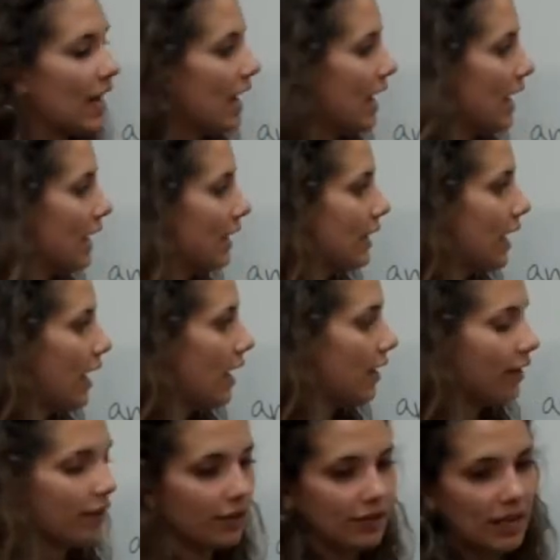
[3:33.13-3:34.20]
and
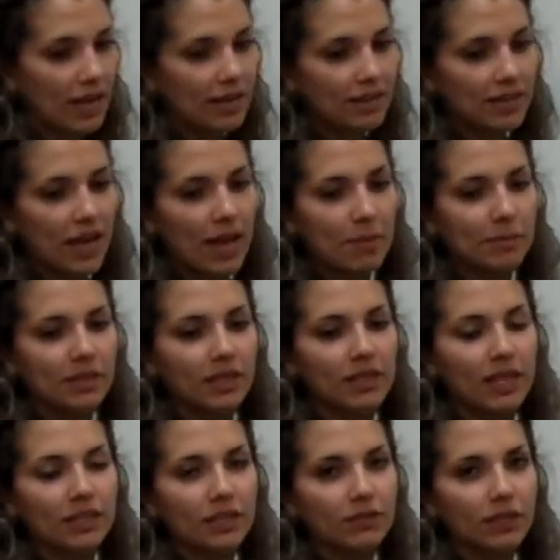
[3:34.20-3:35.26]
there's enzymes
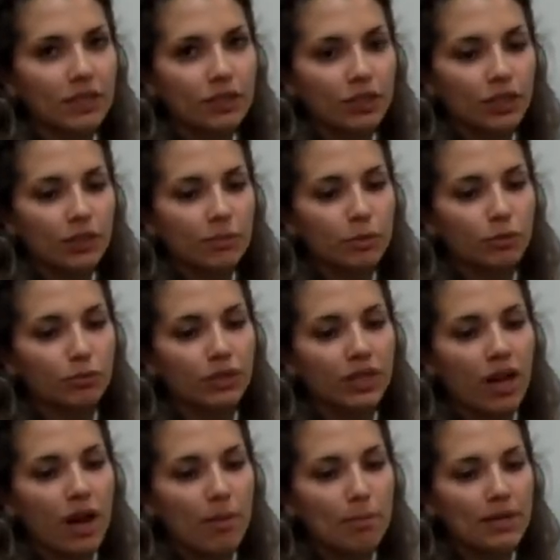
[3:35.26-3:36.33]
collectively termed
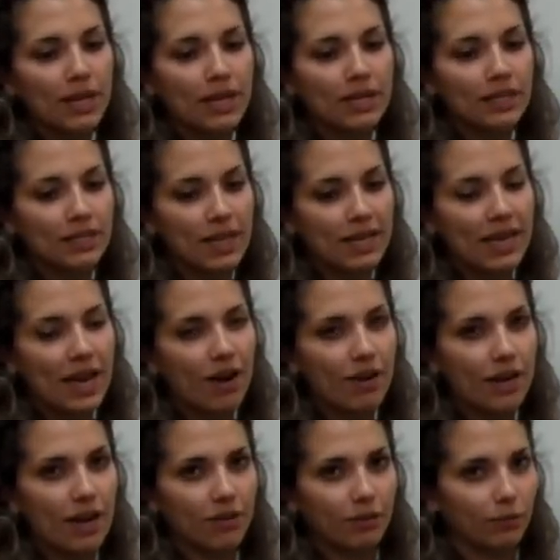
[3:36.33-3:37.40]
recombinase that
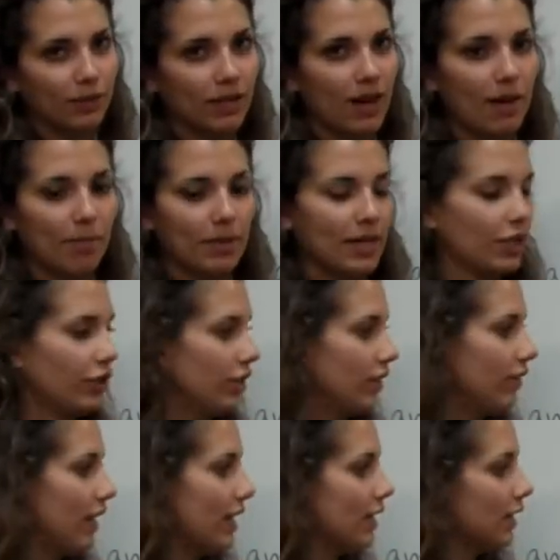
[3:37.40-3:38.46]
carry out the recombination
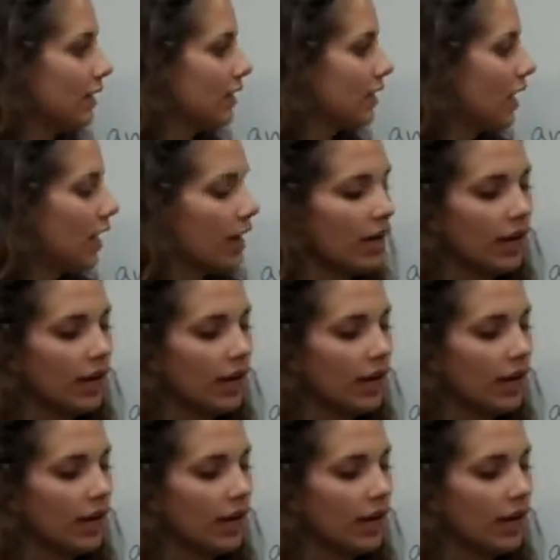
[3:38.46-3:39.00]
events.